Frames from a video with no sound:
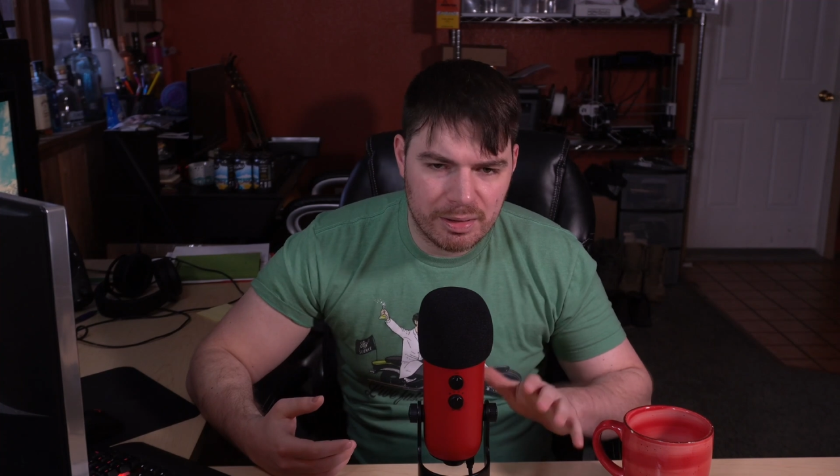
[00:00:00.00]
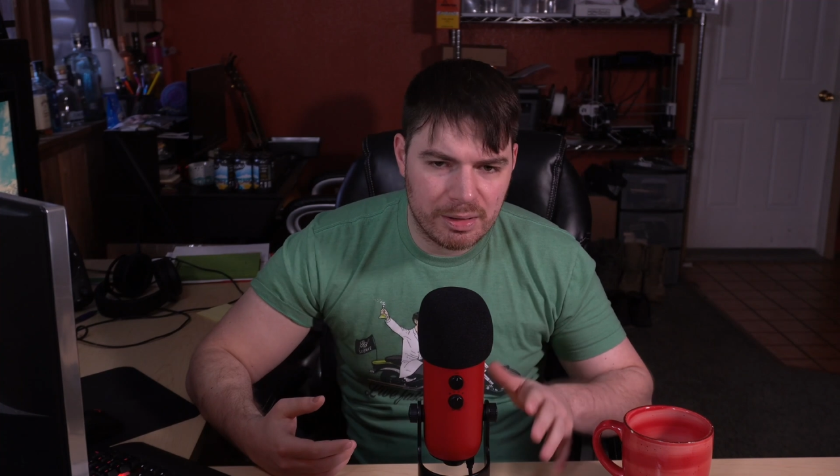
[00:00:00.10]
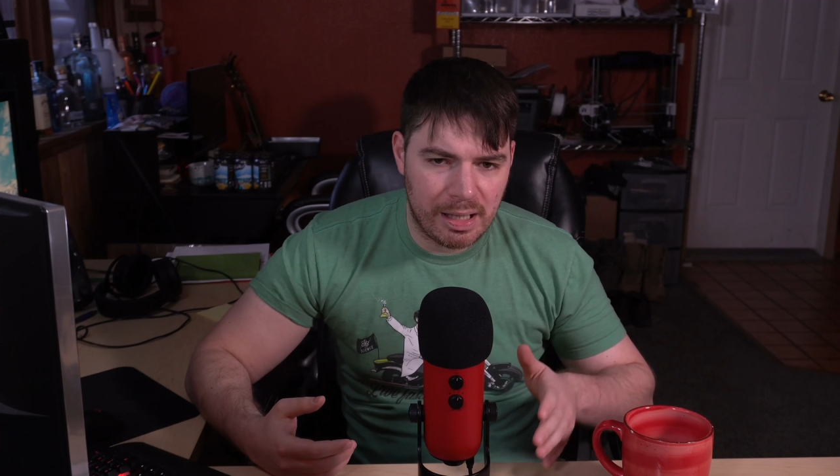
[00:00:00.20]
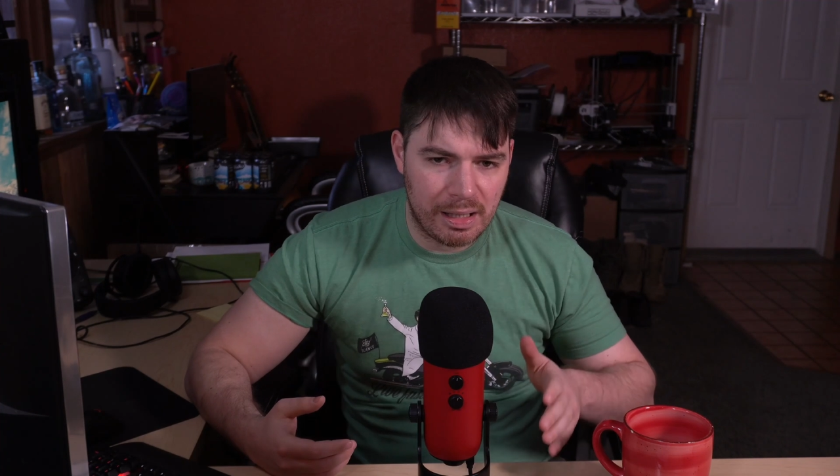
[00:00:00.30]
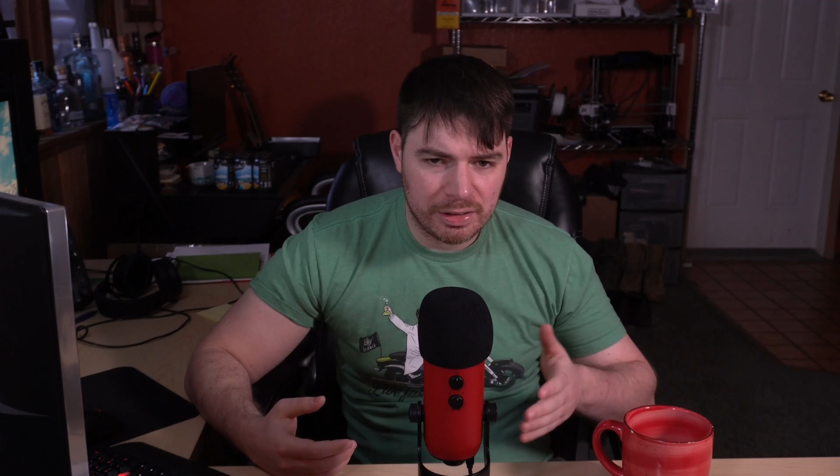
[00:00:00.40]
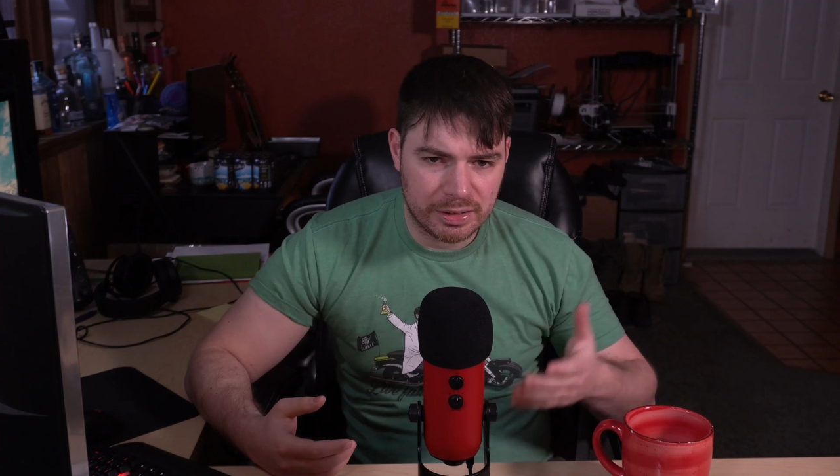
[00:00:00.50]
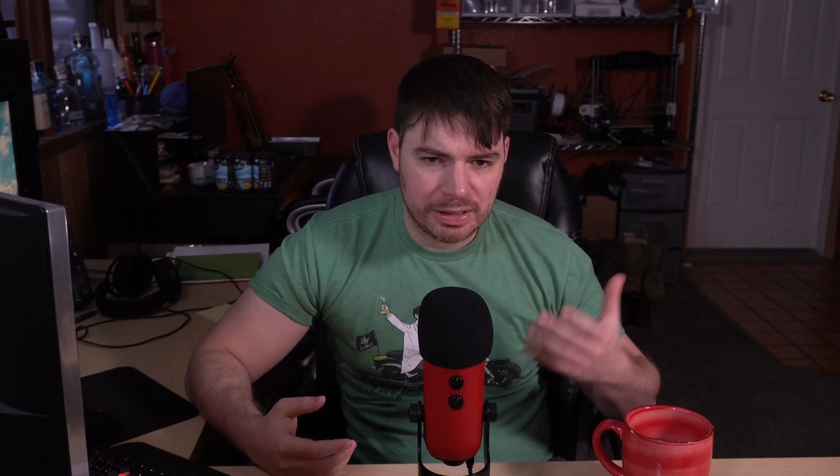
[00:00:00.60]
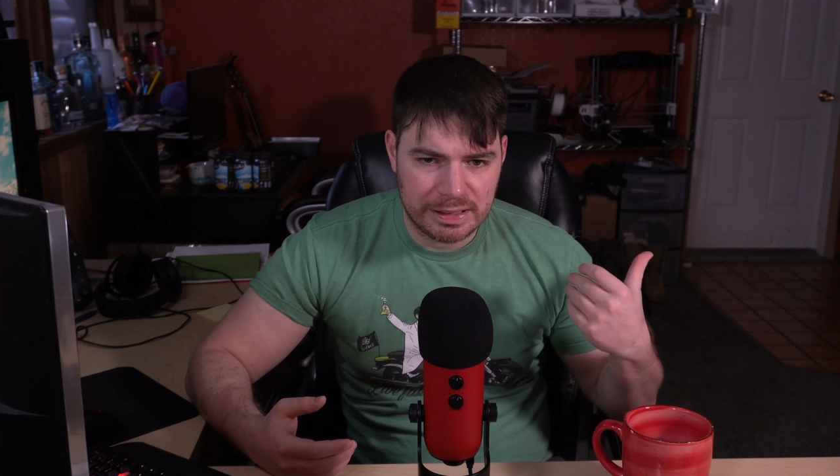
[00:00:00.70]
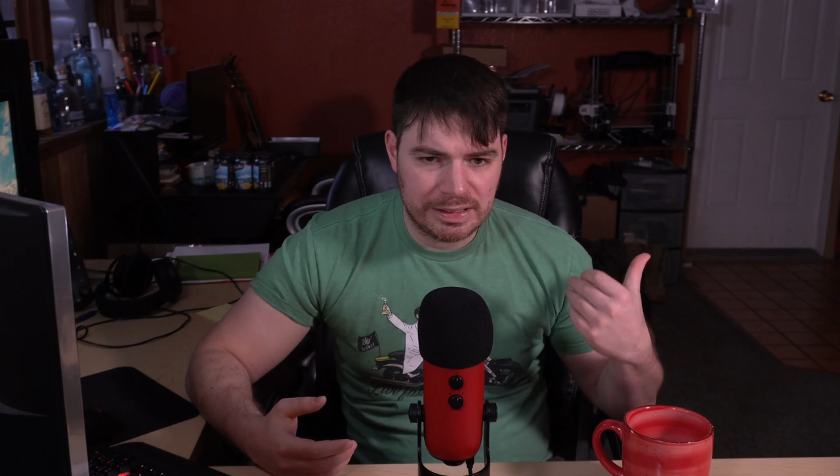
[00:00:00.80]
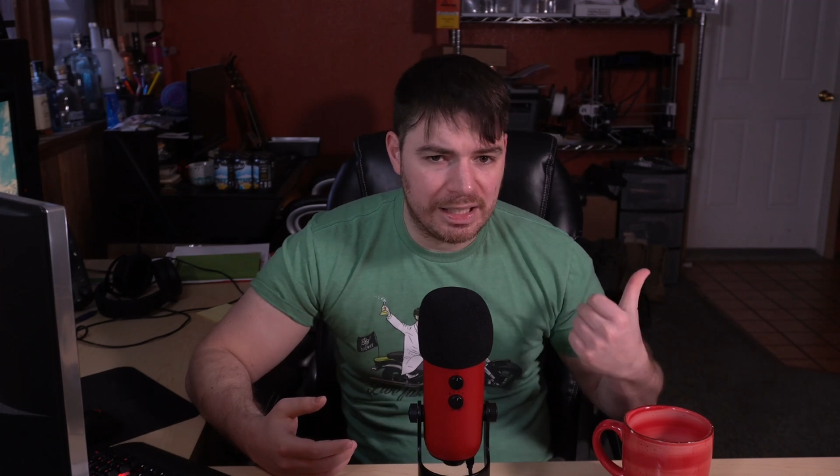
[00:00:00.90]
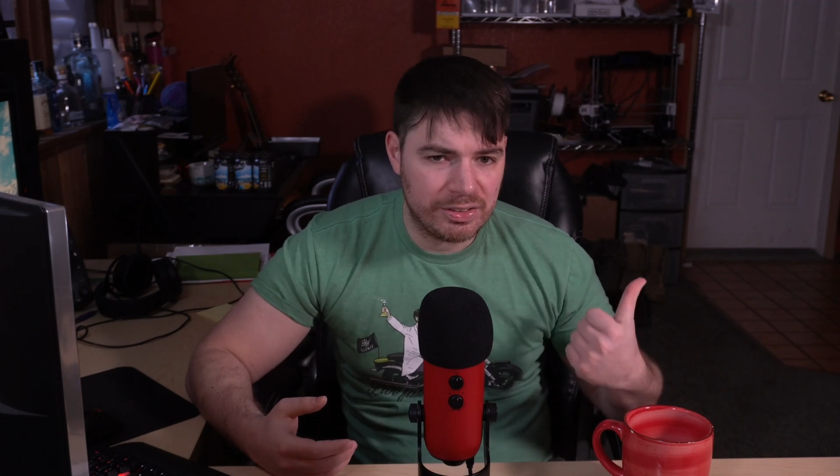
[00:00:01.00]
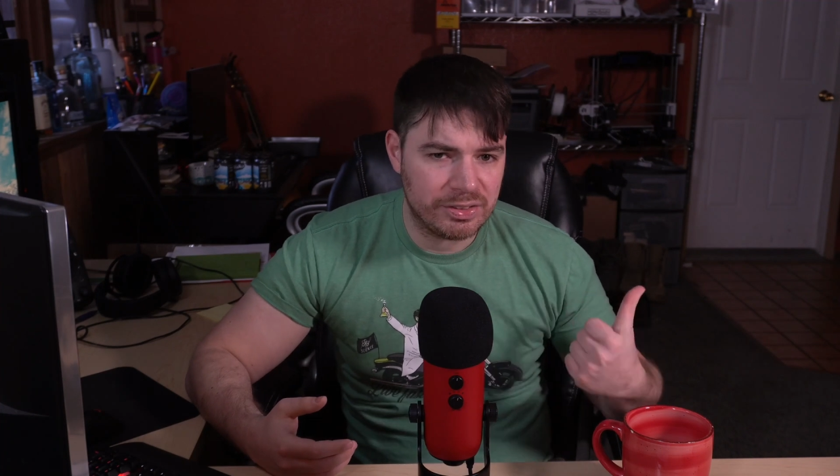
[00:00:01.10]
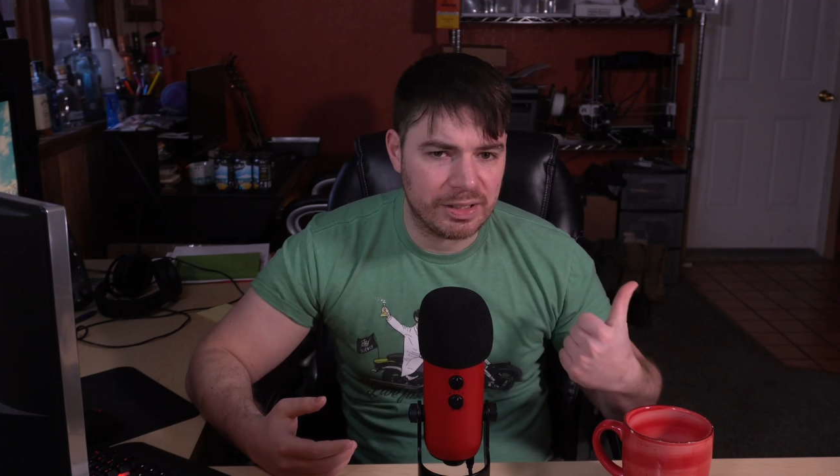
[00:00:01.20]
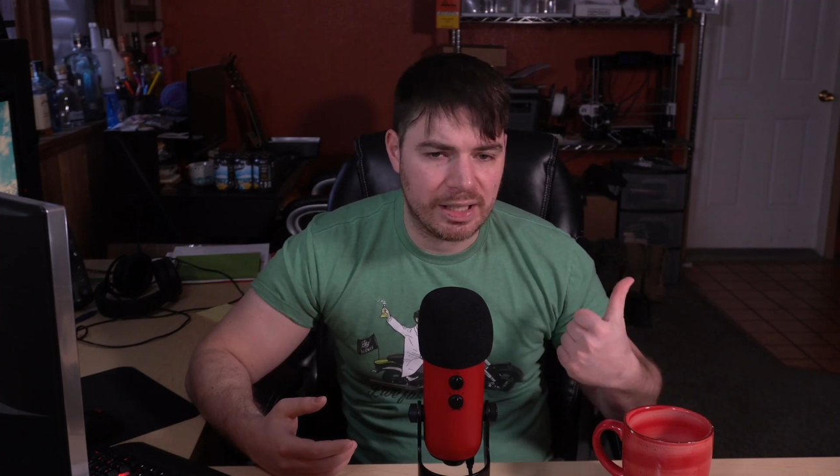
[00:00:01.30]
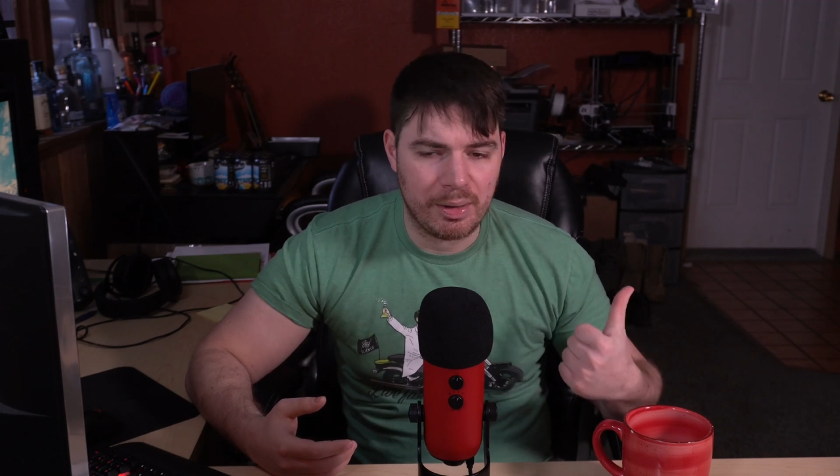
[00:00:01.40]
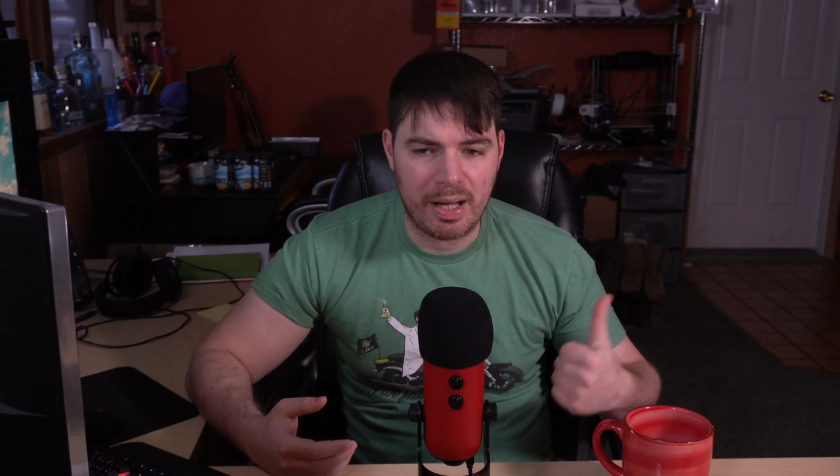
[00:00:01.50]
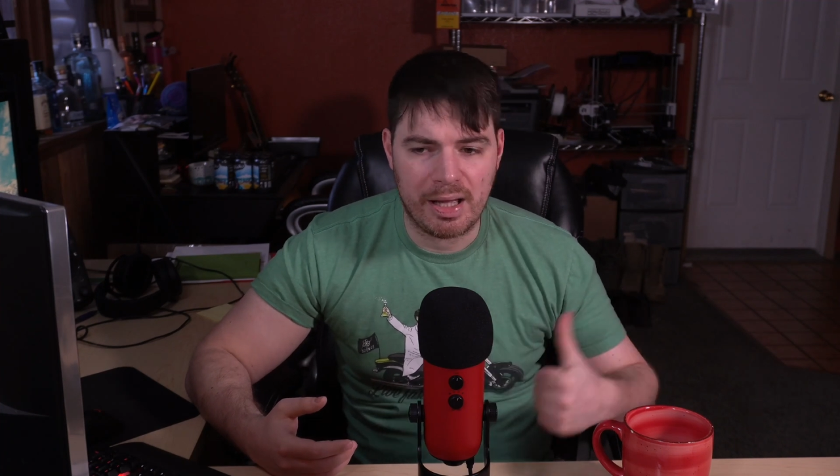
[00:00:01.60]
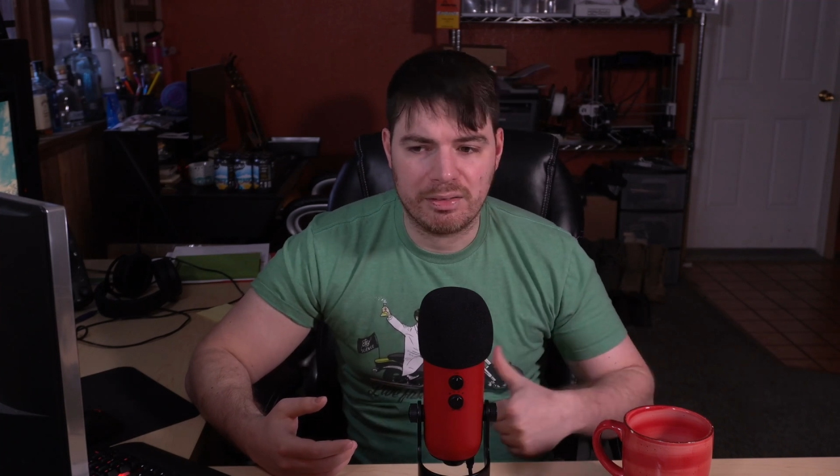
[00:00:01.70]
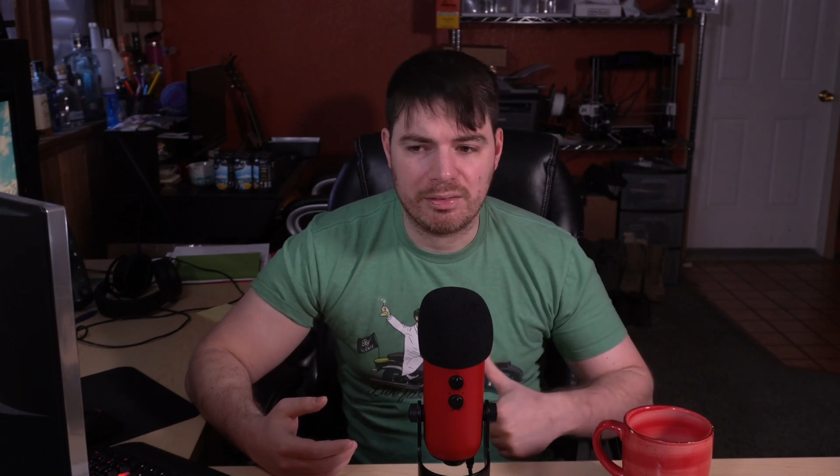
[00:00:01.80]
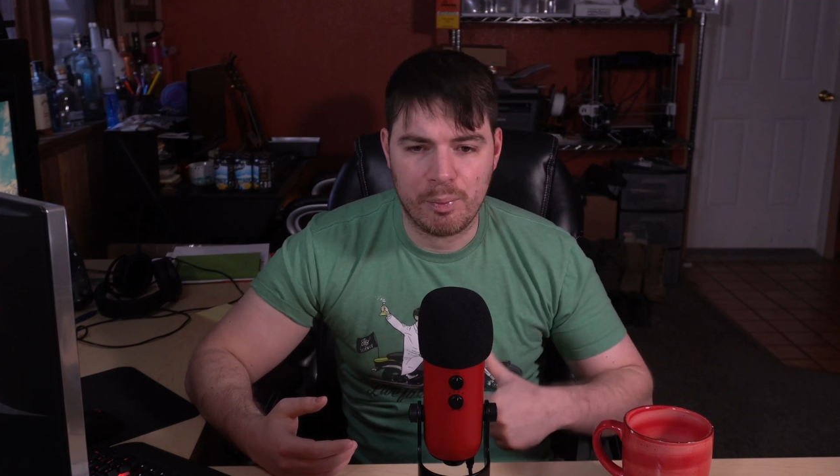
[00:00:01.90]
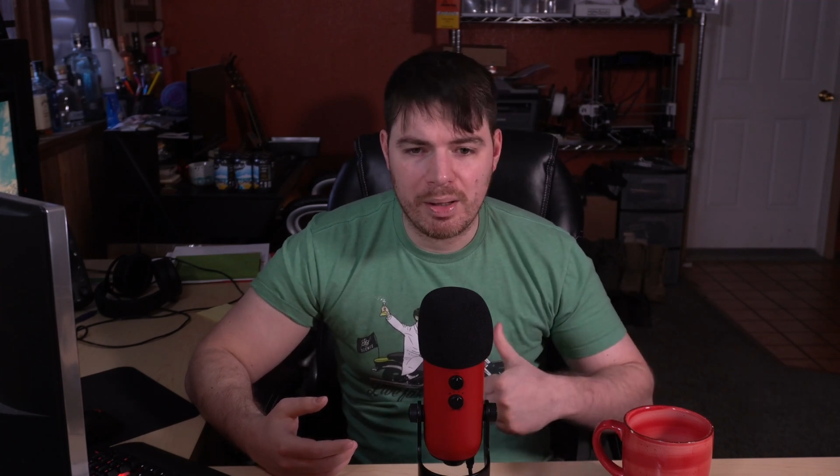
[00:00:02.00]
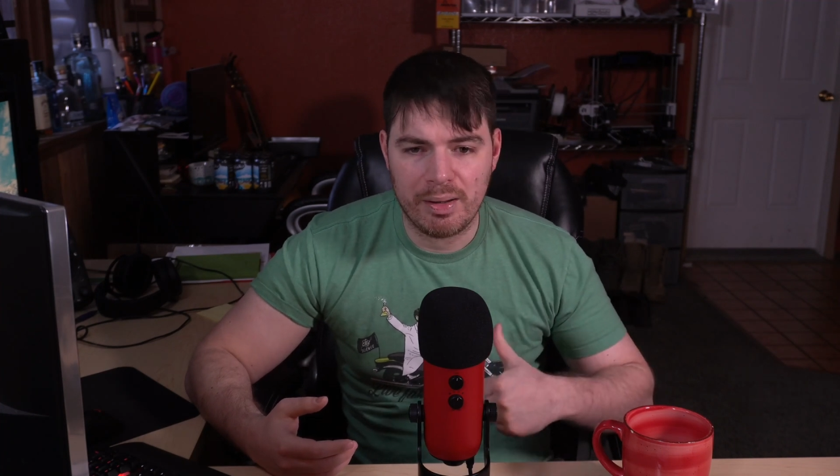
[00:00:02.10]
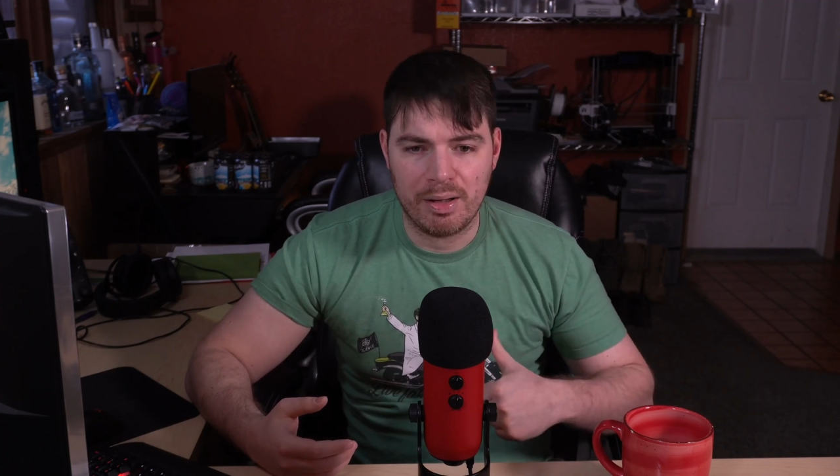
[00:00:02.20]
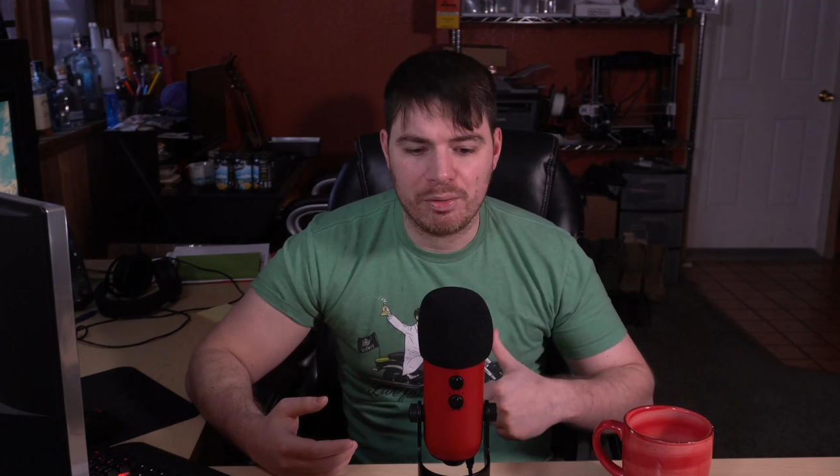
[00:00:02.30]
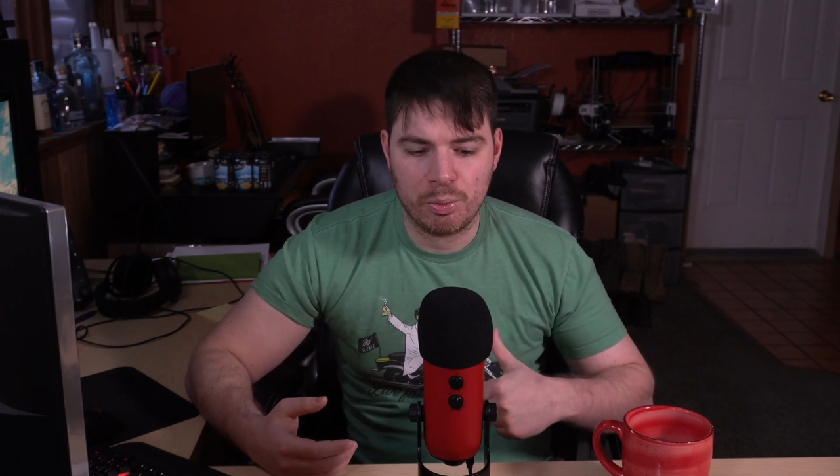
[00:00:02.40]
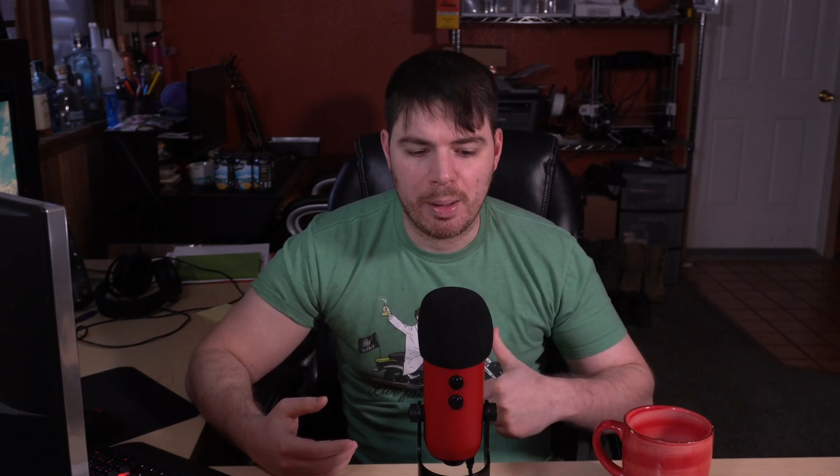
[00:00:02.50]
that actually yesterday at the warehouse,